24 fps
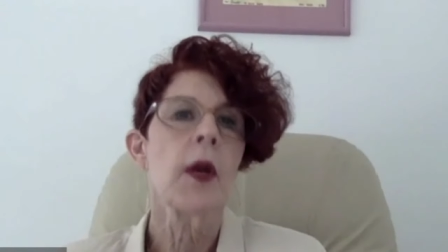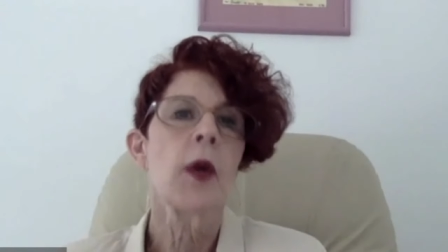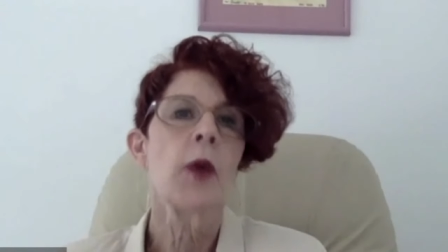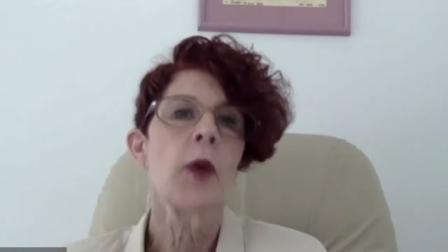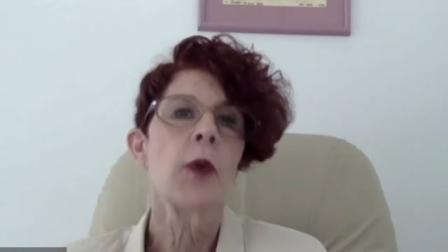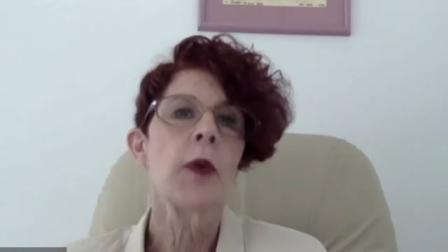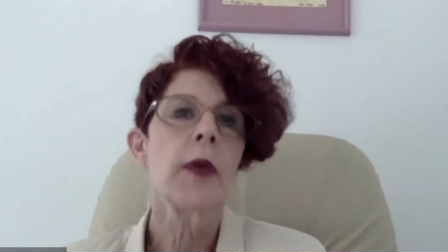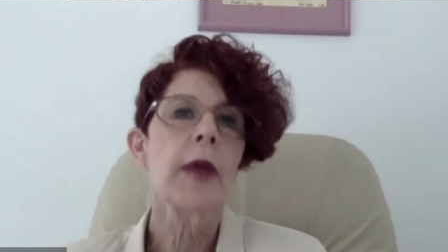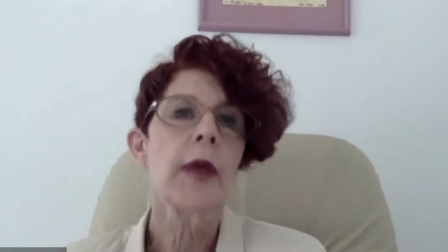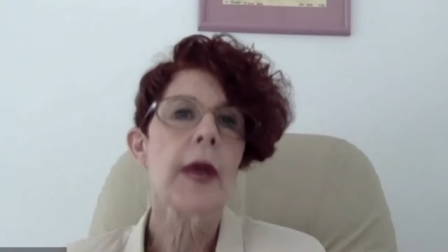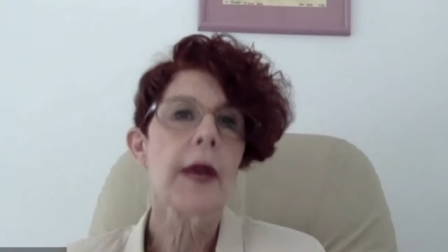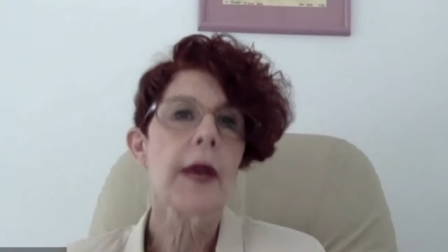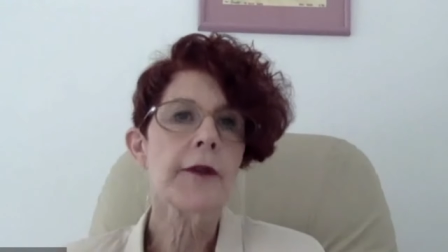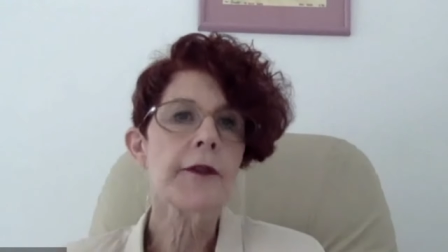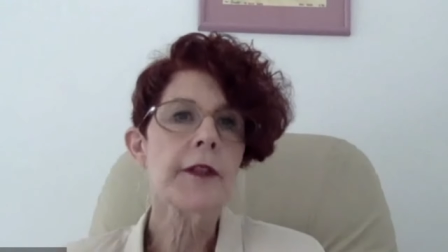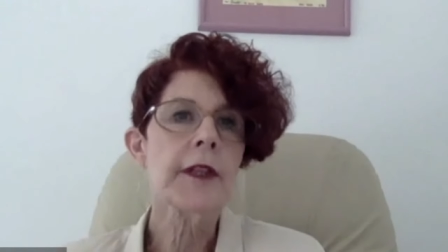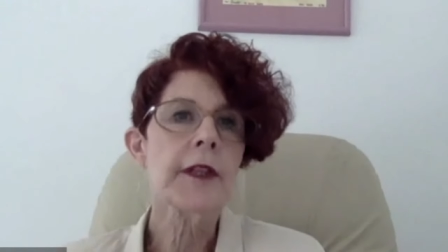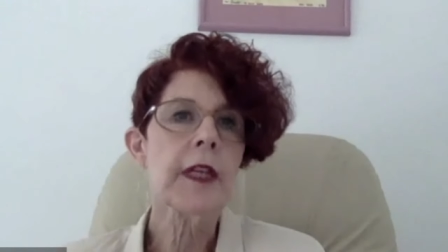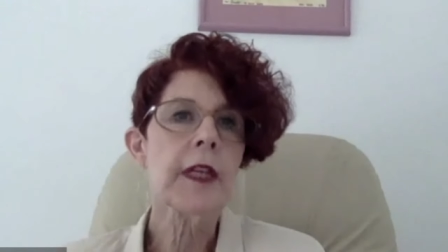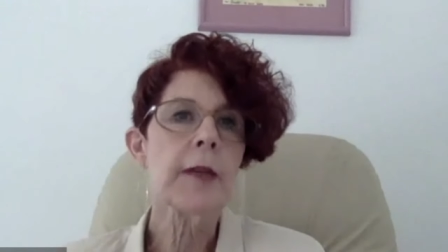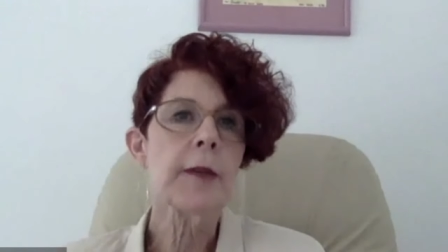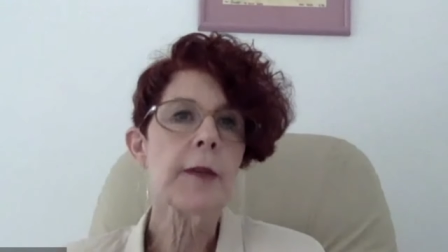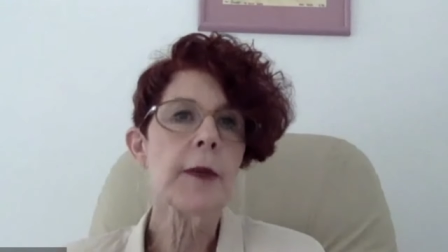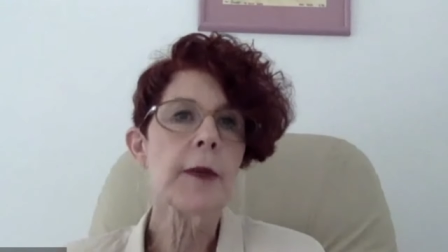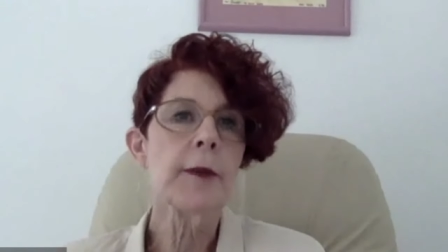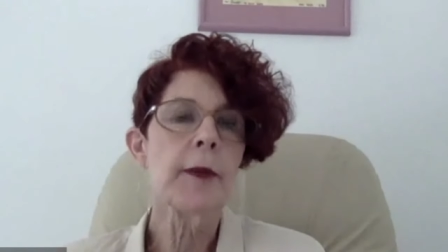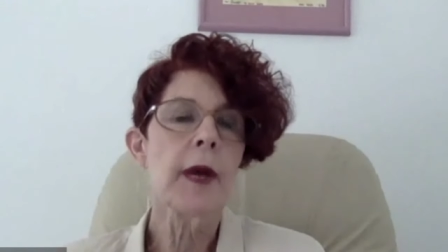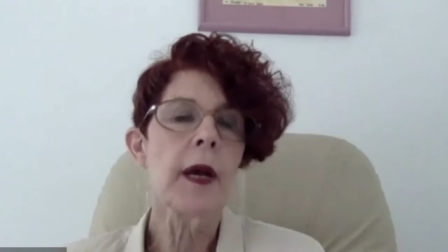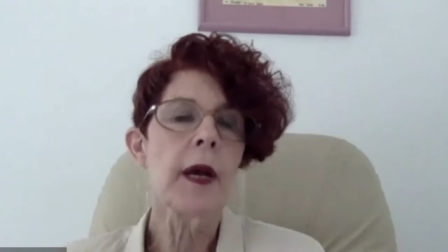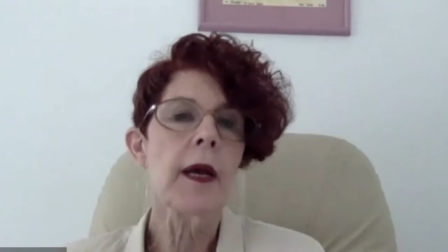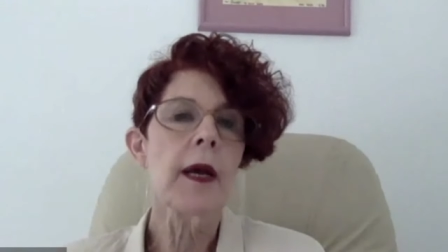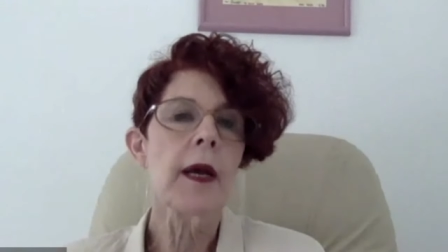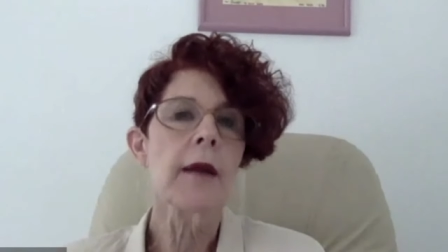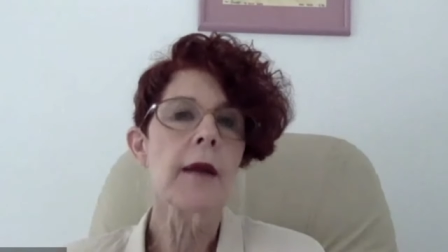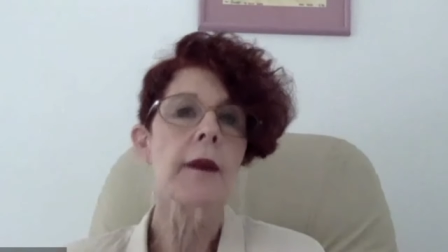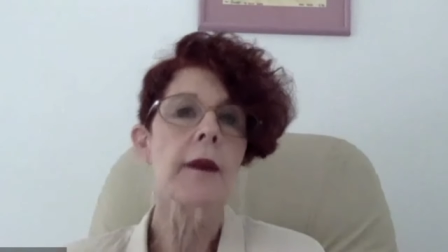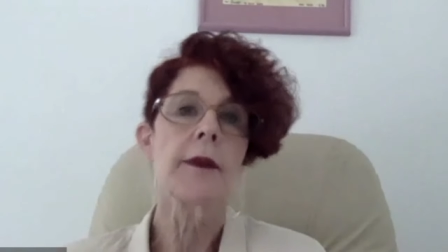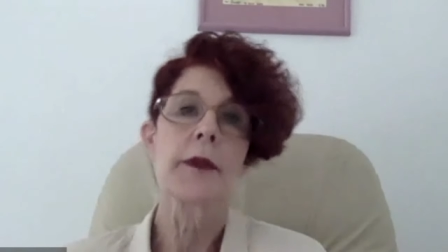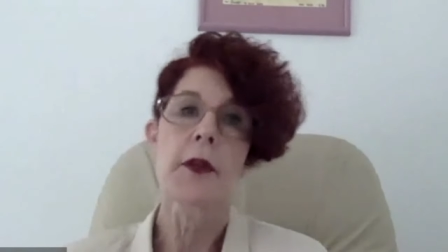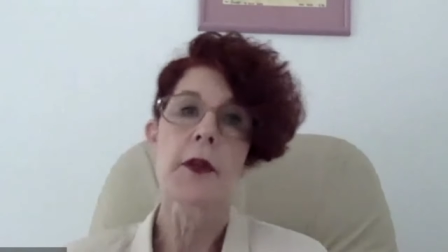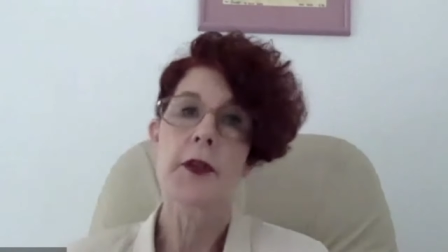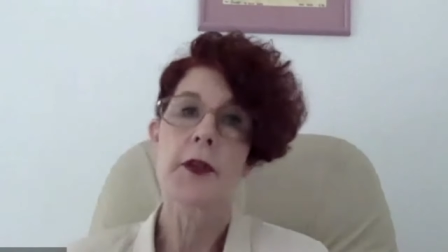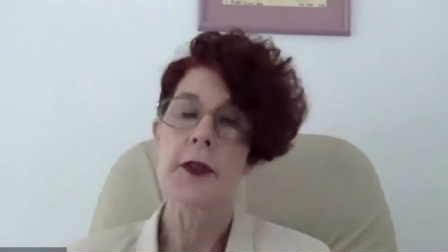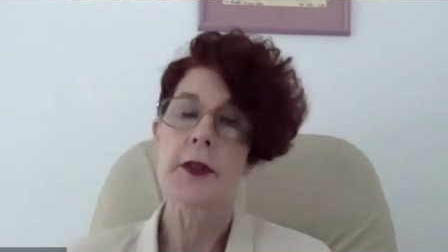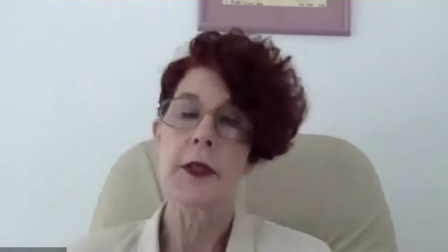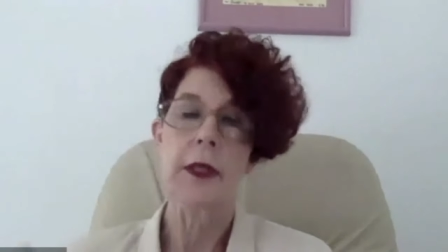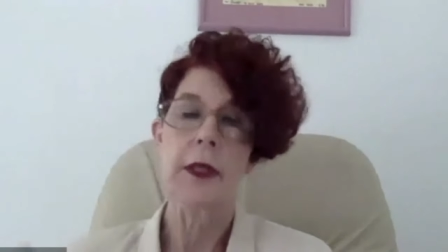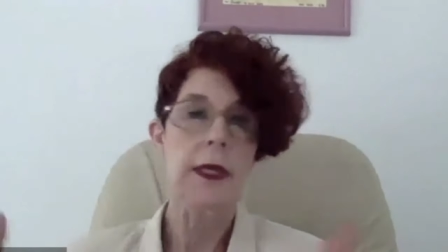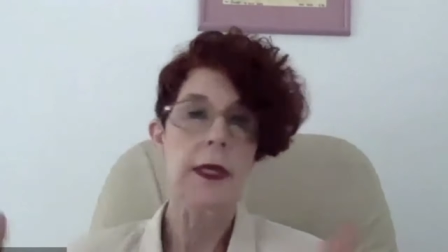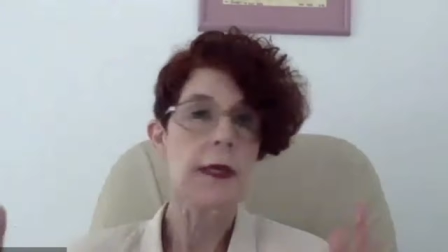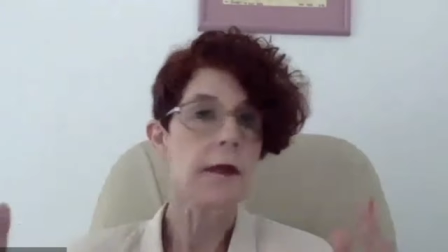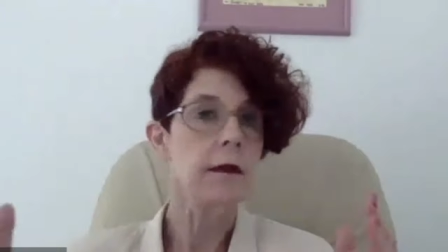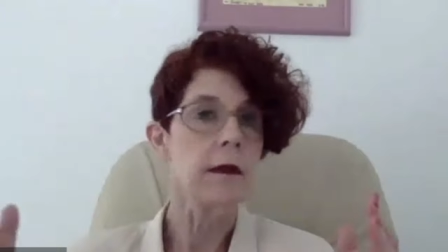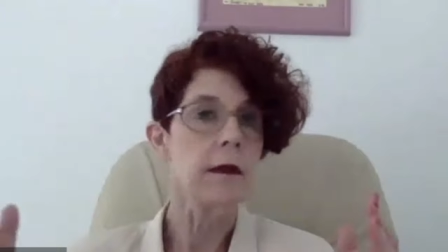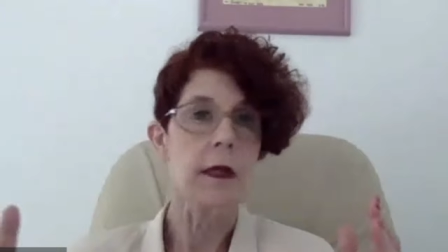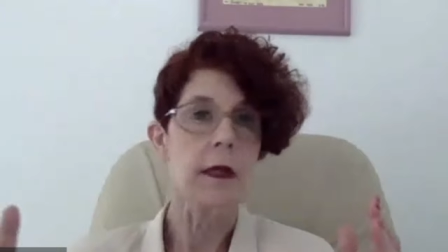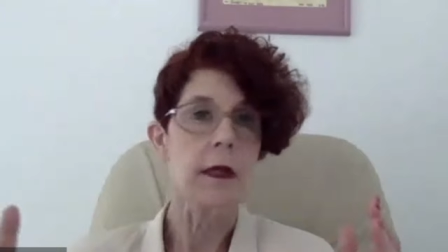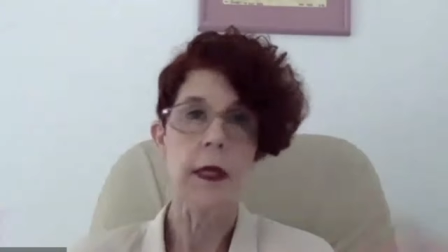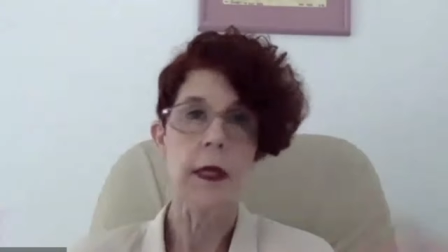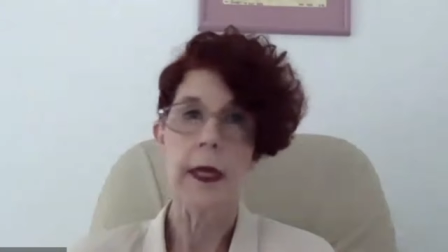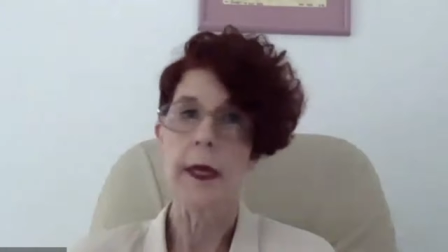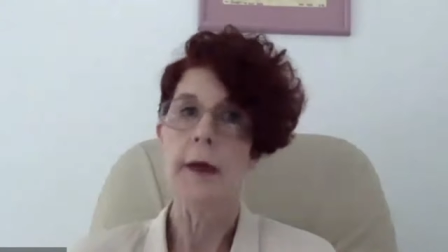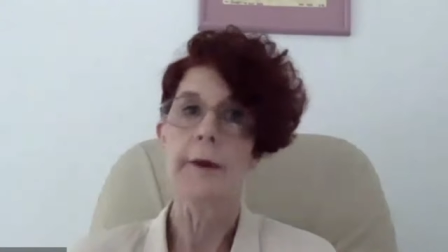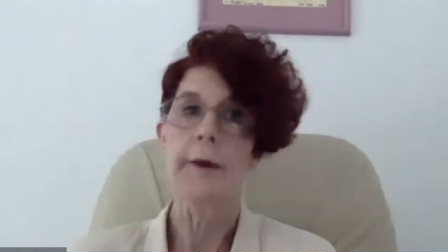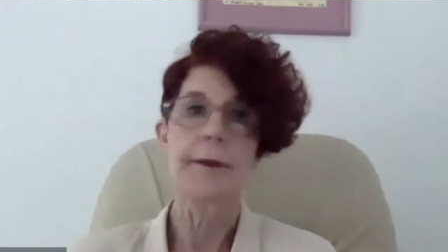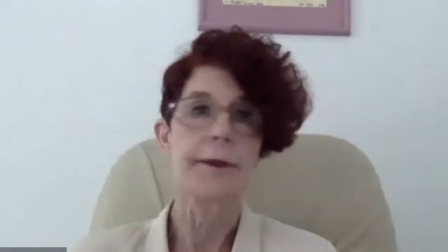We have to keep in mind that there's a need to get